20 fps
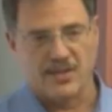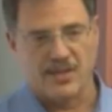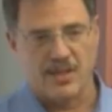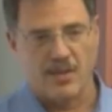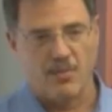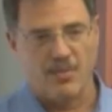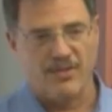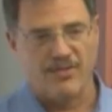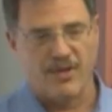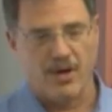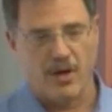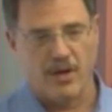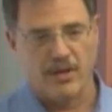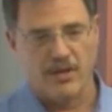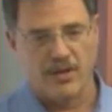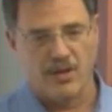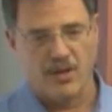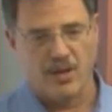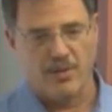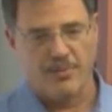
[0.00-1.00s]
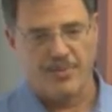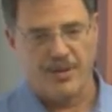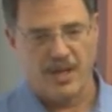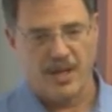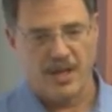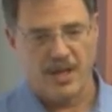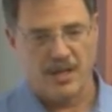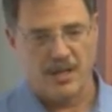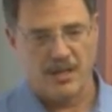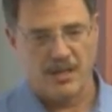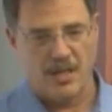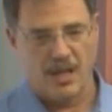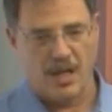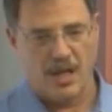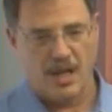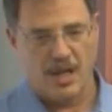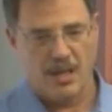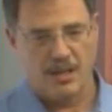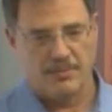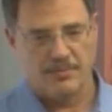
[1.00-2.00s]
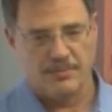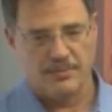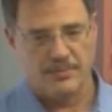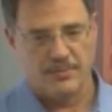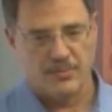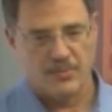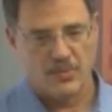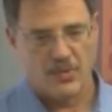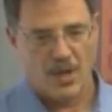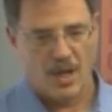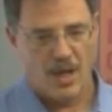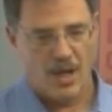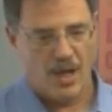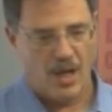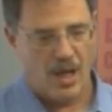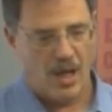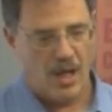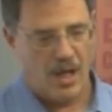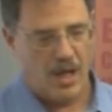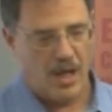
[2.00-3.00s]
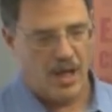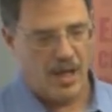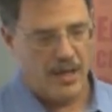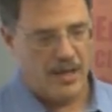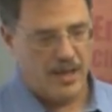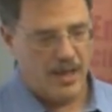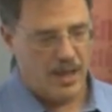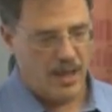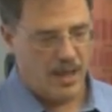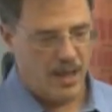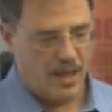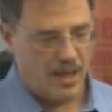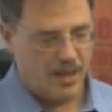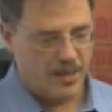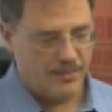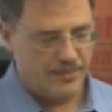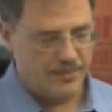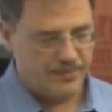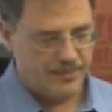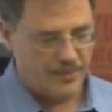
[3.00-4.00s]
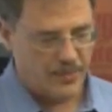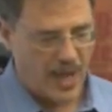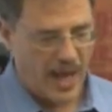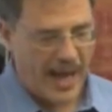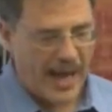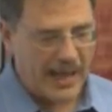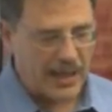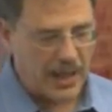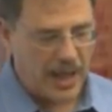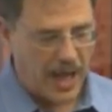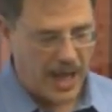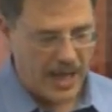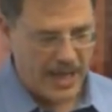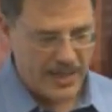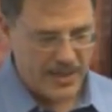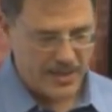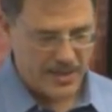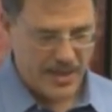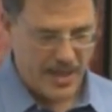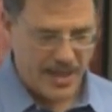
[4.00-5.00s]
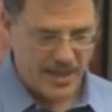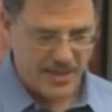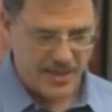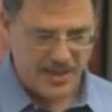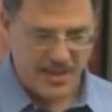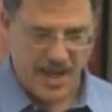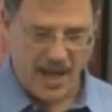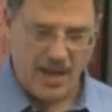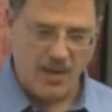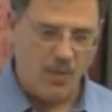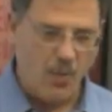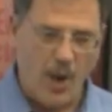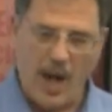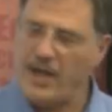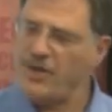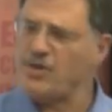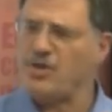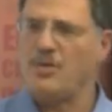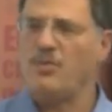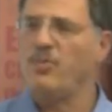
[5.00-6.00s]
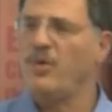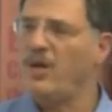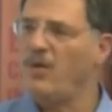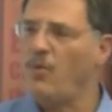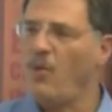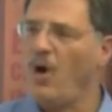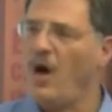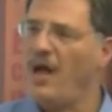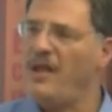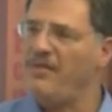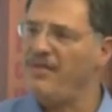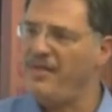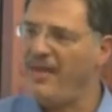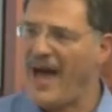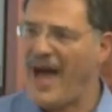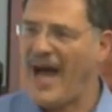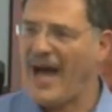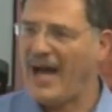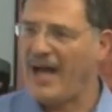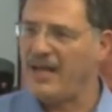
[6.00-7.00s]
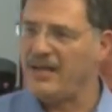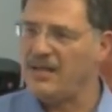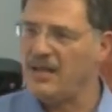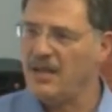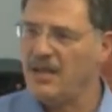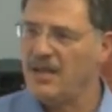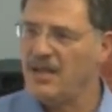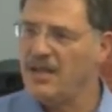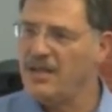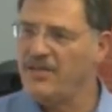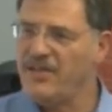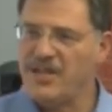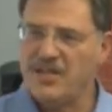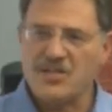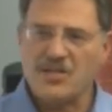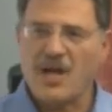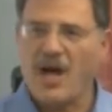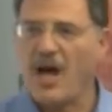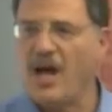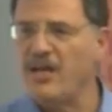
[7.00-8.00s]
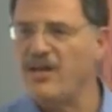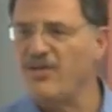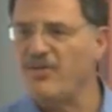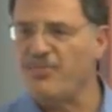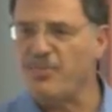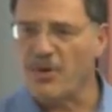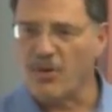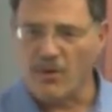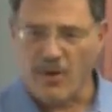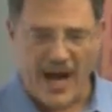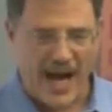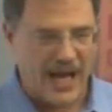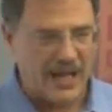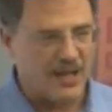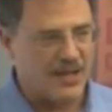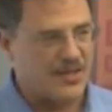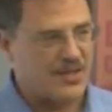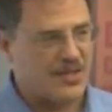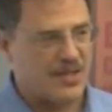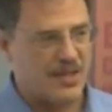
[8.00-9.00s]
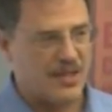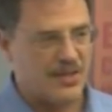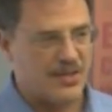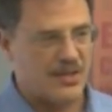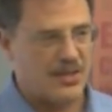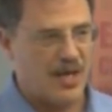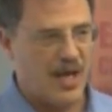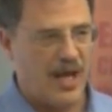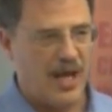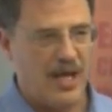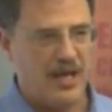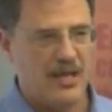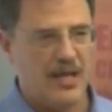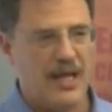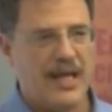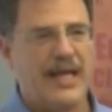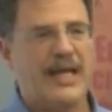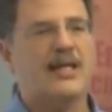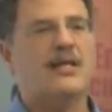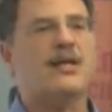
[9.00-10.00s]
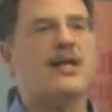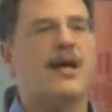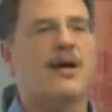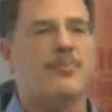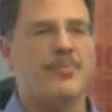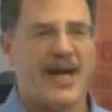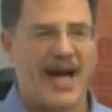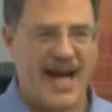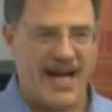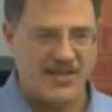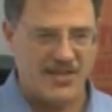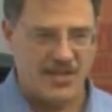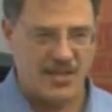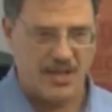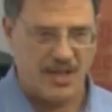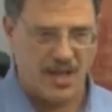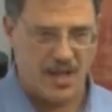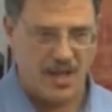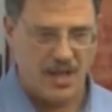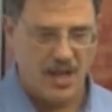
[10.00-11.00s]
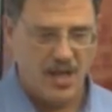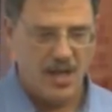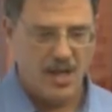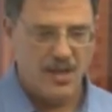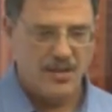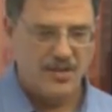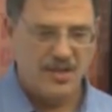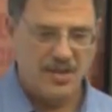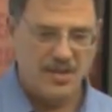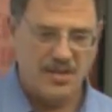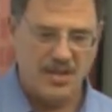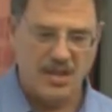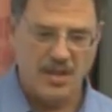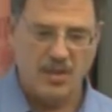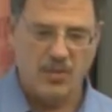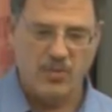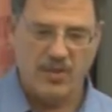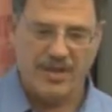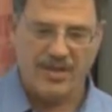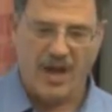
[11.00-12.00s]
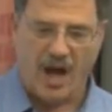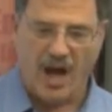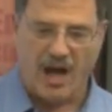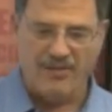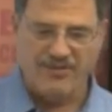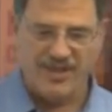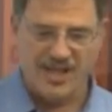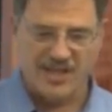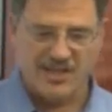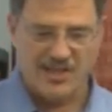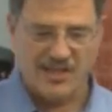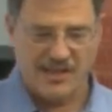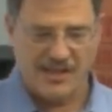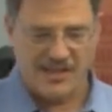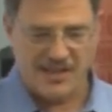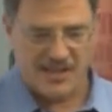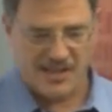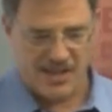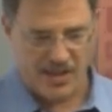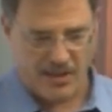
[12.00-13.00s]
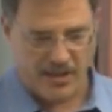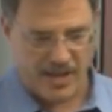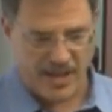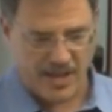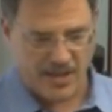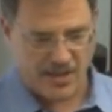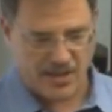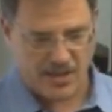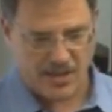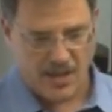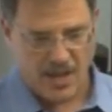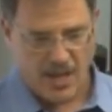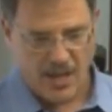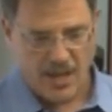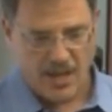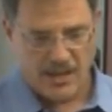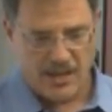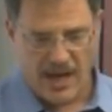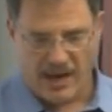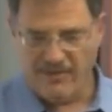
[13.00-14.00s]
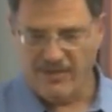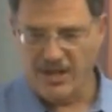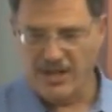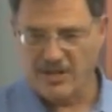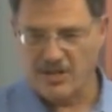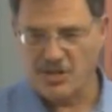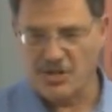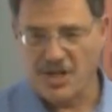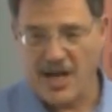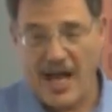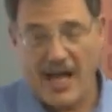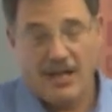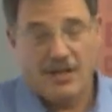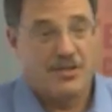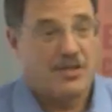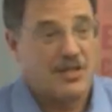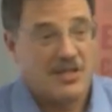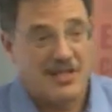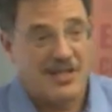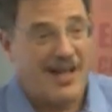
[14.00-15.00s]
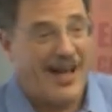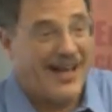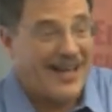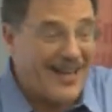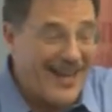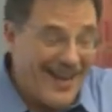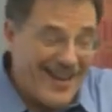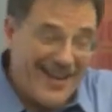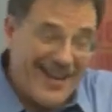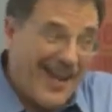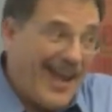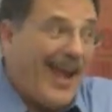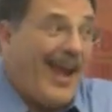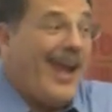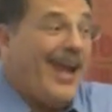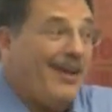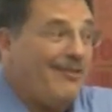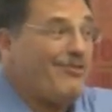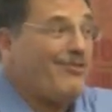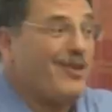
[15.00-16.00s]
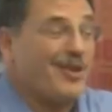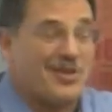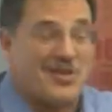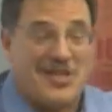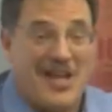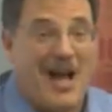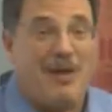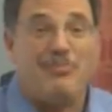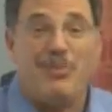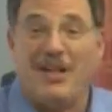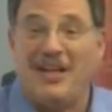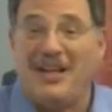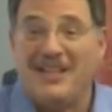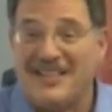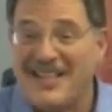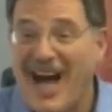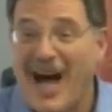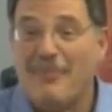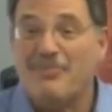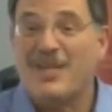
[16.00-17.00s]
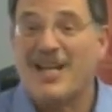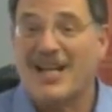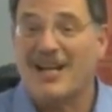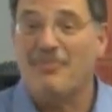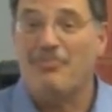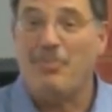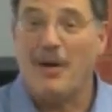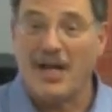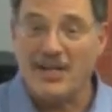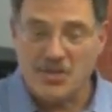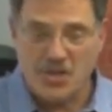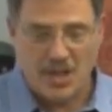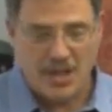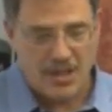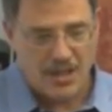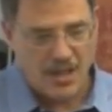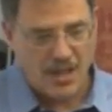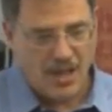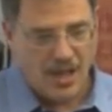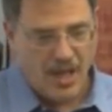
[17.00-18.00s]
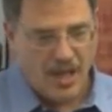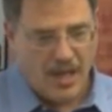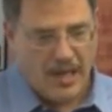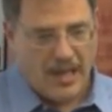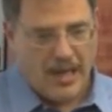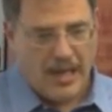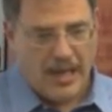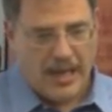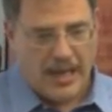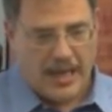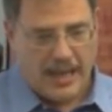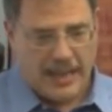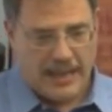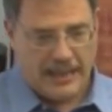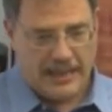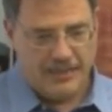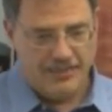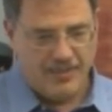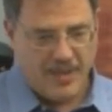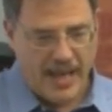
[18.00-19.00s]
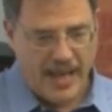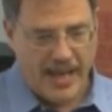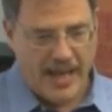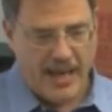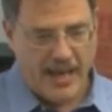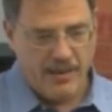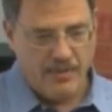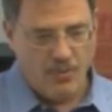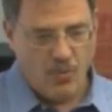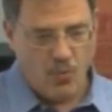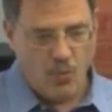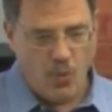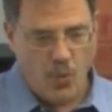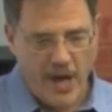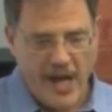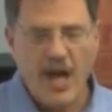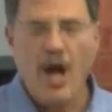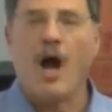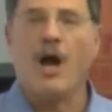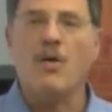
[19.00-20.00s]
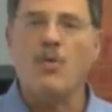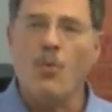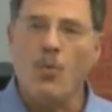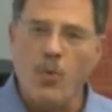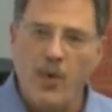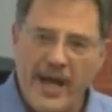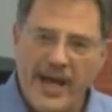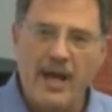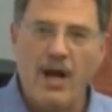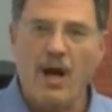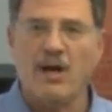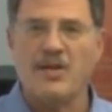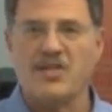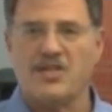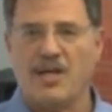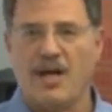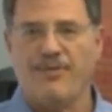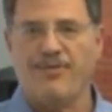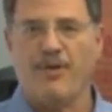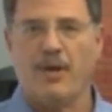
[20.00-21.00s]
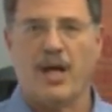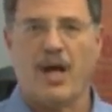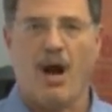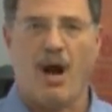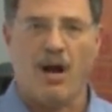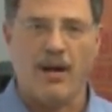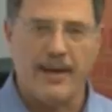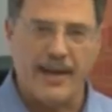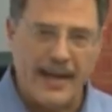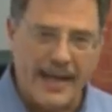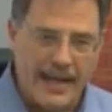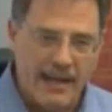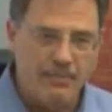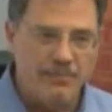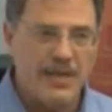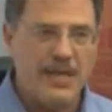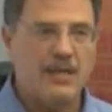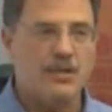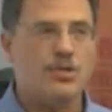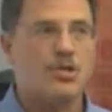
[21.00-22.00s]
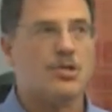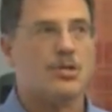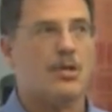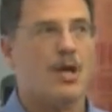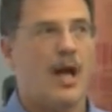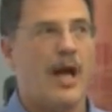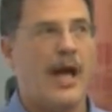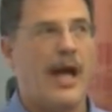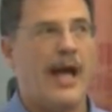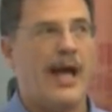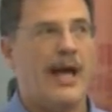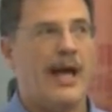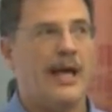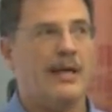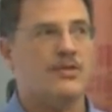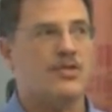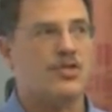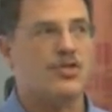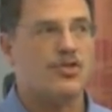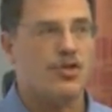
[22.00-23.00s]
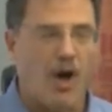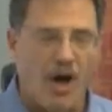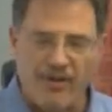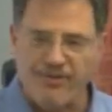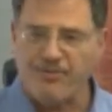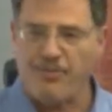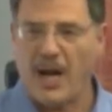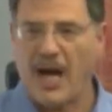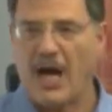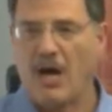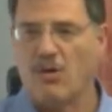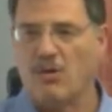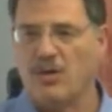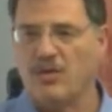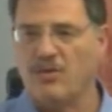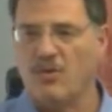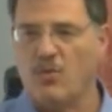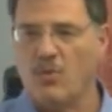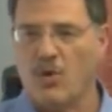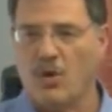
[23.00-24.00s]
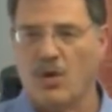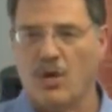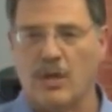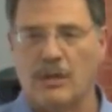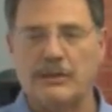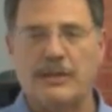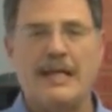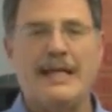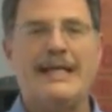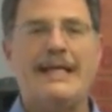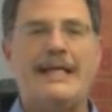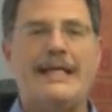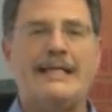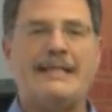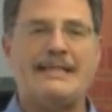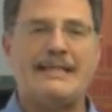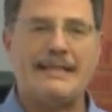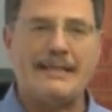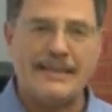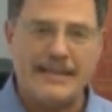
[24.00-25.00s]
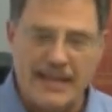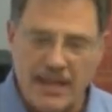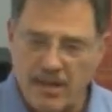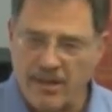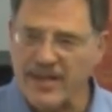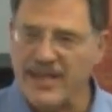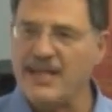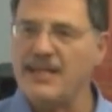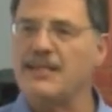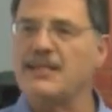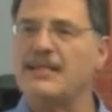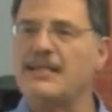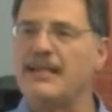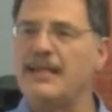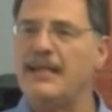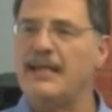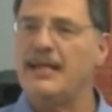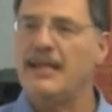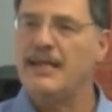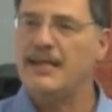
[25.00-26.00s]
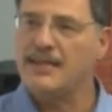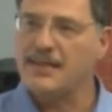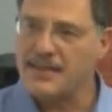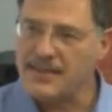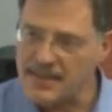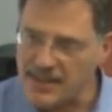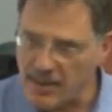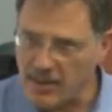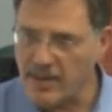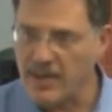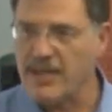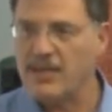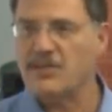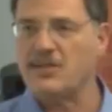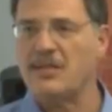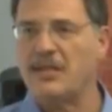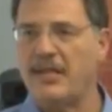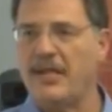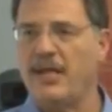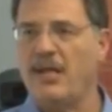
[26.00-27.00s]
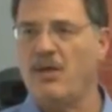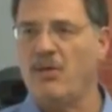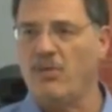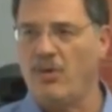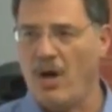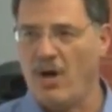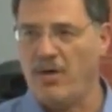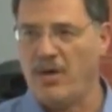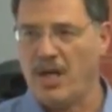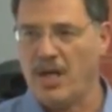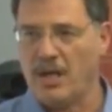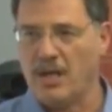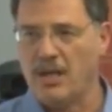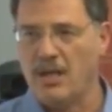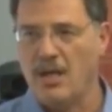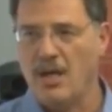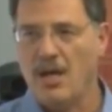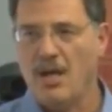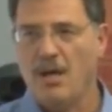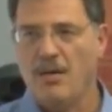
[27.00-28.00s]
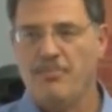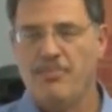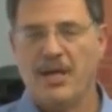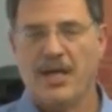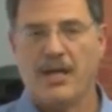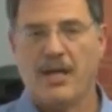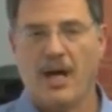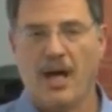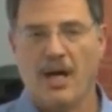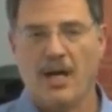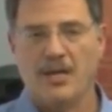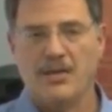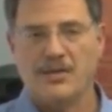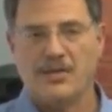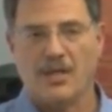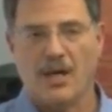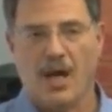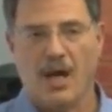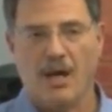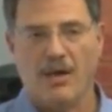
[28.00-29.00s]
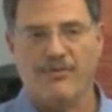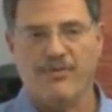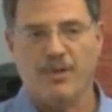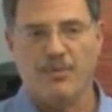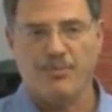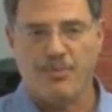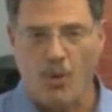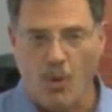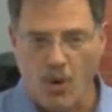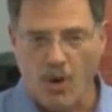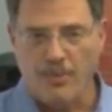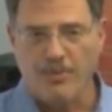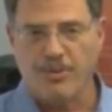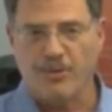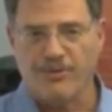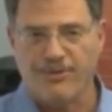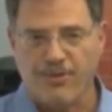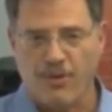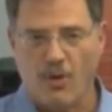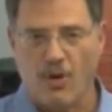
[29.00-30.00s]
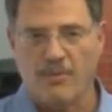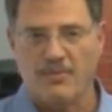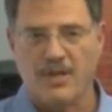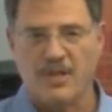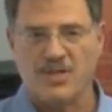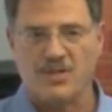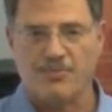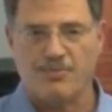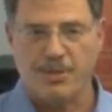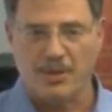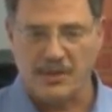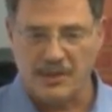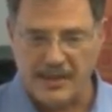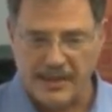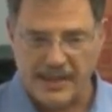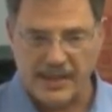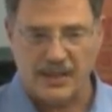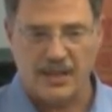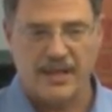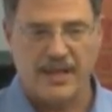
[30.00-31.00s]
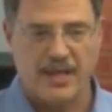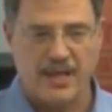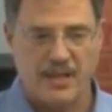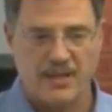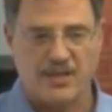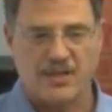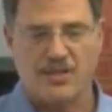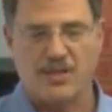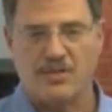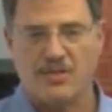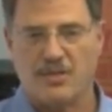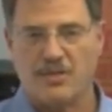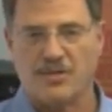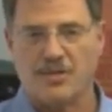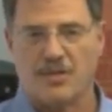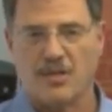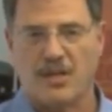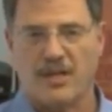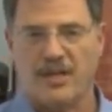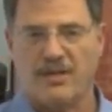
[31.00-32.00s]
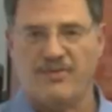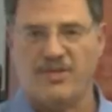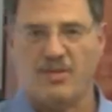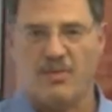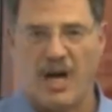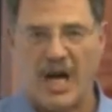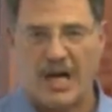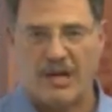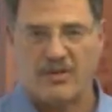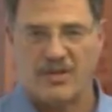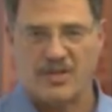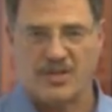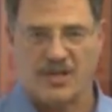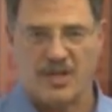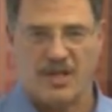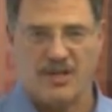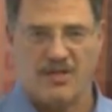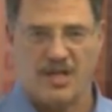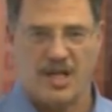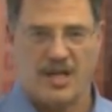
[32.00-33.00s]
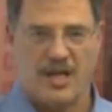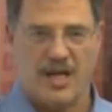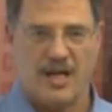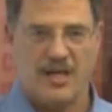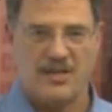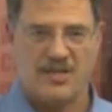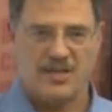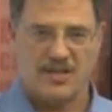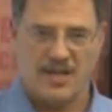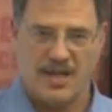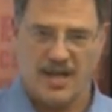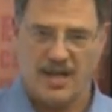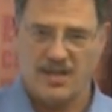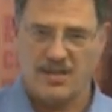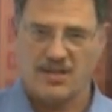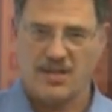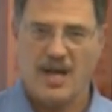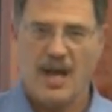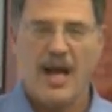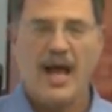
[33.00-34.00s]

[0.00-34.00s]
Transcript: some of our European um, uh, um, allies and saying, why should we want that? This kind of paralysis and incapacity to deal with obviously serious governance challenges, like, hey, for example, adopting a budget. Um, and we are, we are suffering. Our image and soft power in the world is seriously, seriously eroding because of the poor performance politically and institutionally of democracy in the United States.